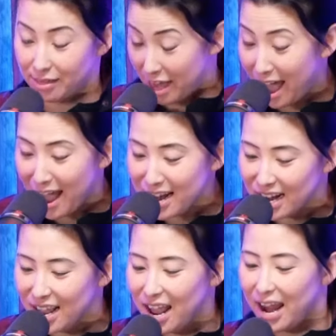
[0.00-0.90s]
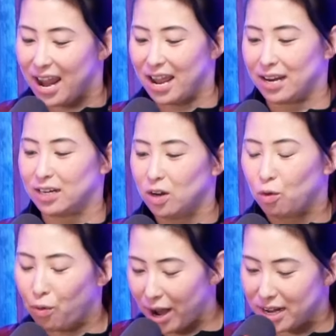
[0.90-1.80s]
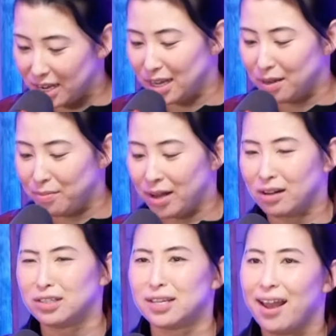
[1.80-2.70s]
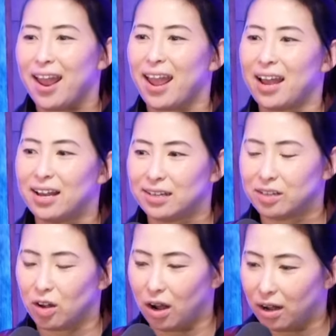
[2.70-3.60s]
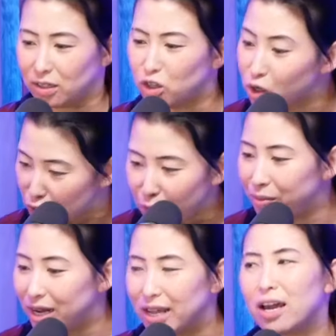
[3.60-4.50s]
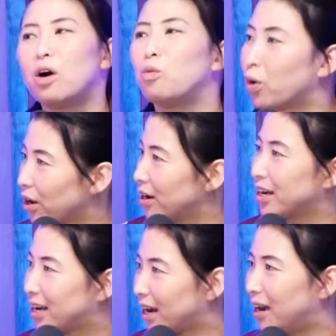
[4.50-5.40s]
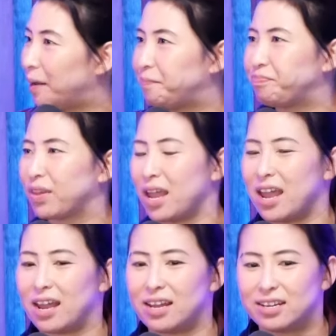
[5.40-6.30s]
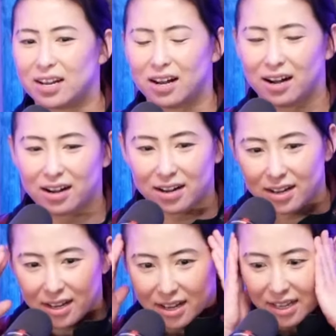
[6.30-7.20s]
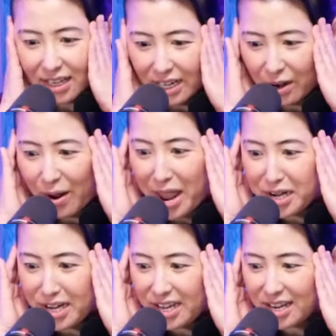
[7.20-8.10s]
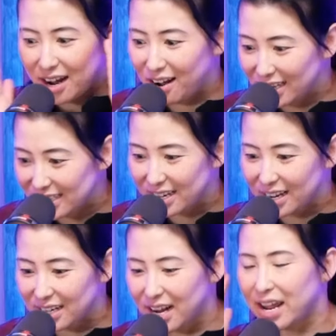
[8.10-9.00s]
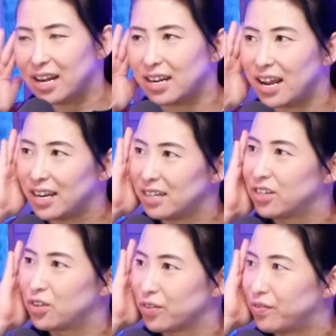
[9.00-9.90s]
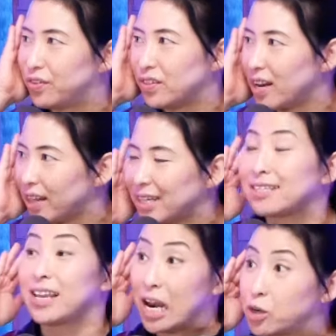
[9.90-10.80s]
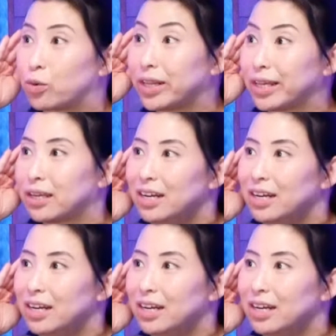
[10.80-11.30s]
that and writing emails and social media work and editing content and sort of decide like scheduling.